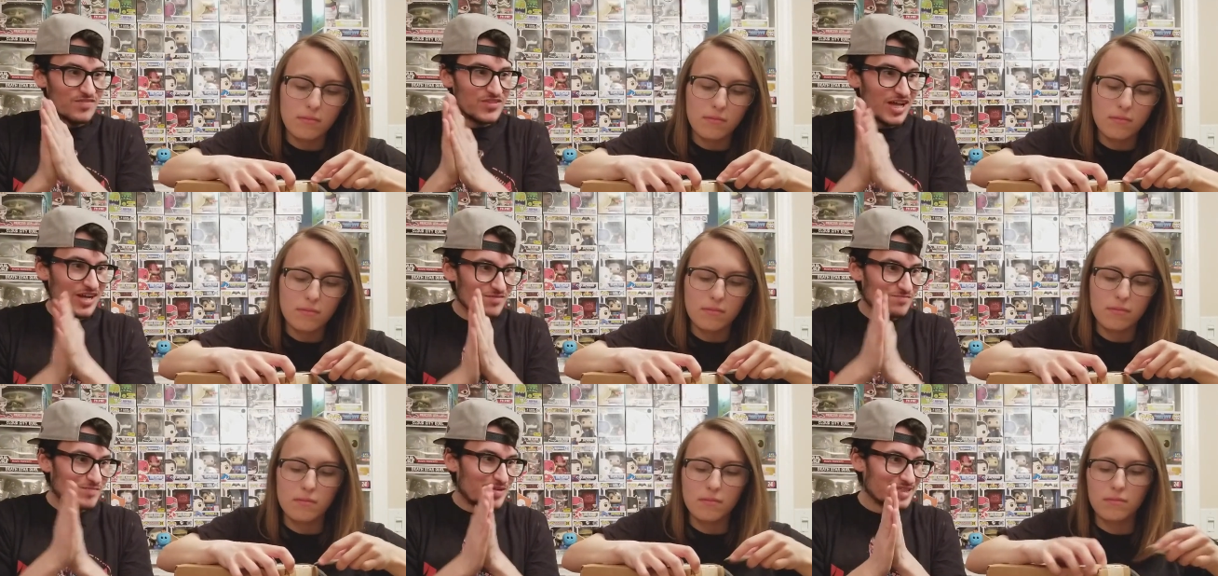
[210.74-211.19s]

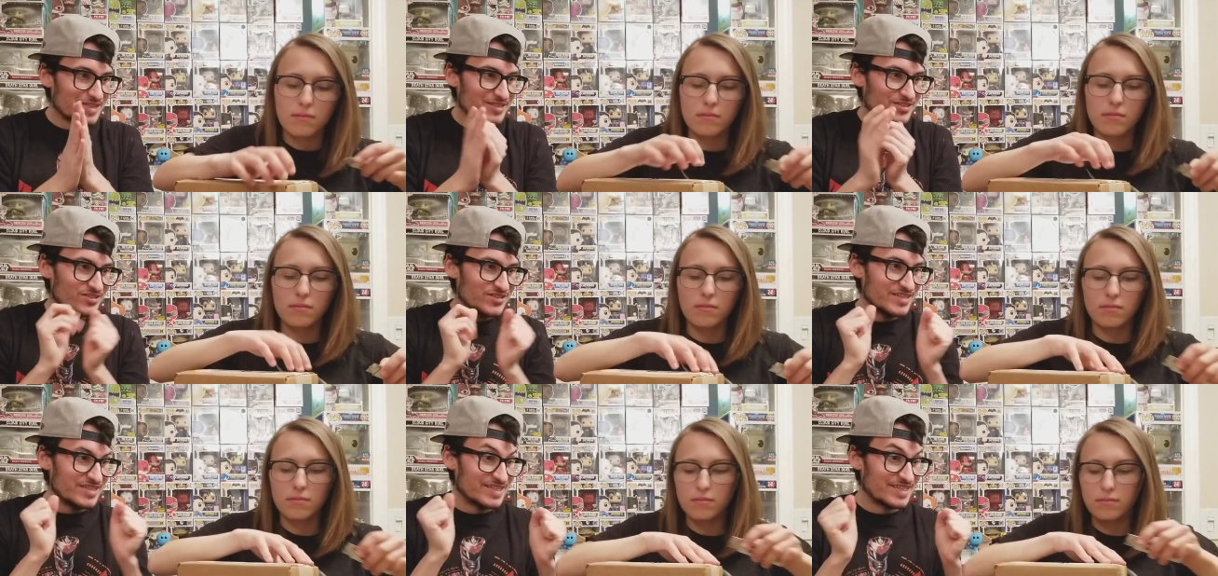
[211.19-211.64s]
Speaker 1: love
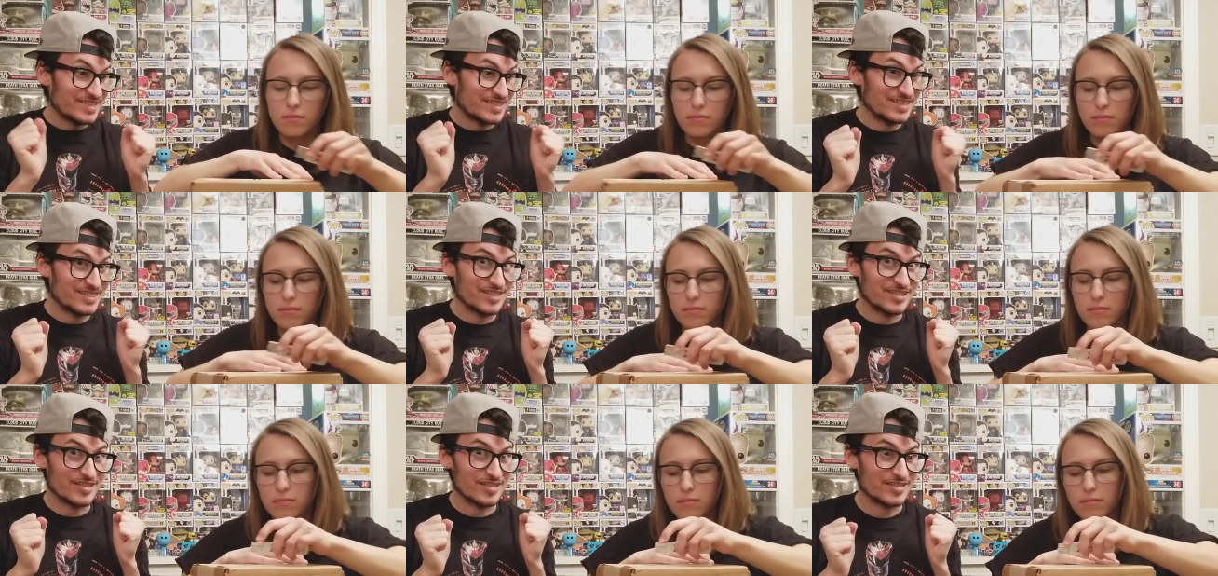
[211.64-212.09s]
mystery, and this is
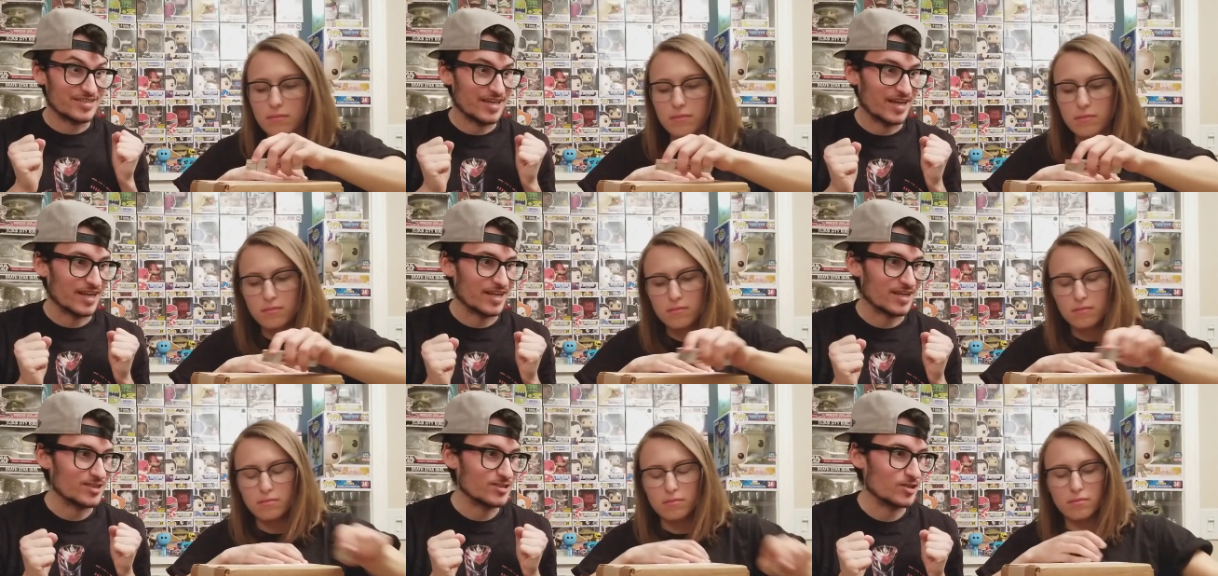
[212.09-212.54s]
just
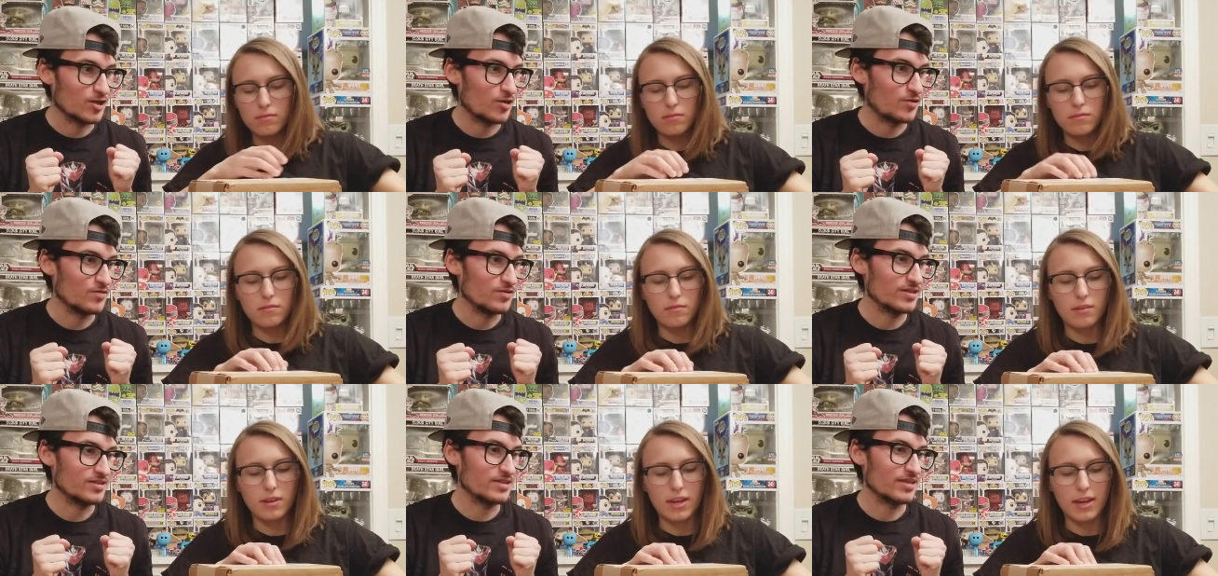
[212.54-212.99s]
exciting. So
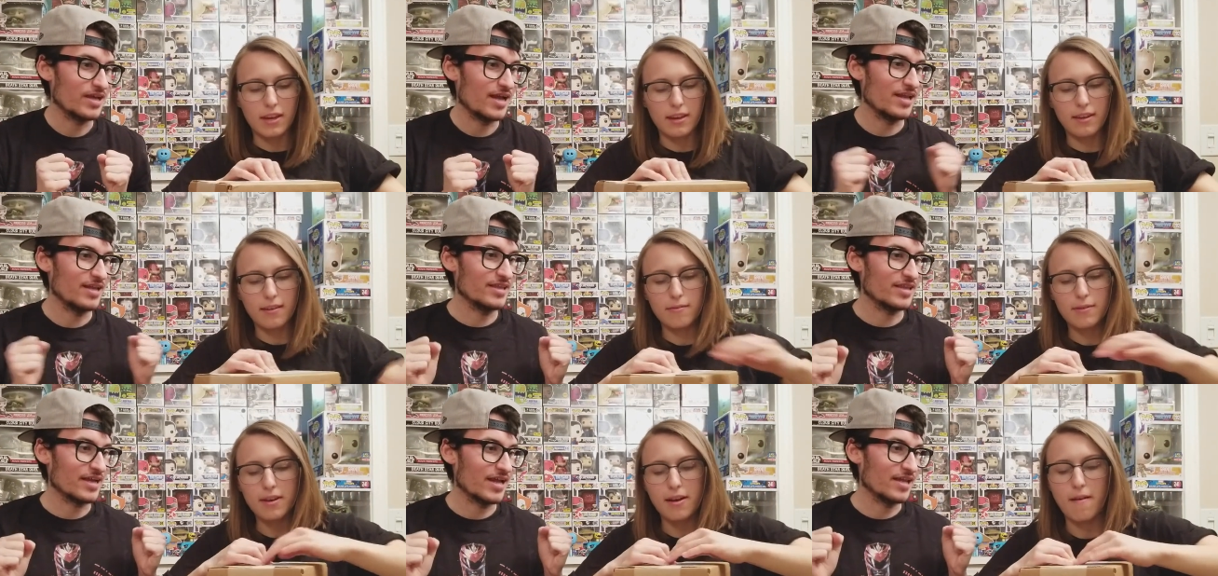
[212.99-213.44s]
okay, anything,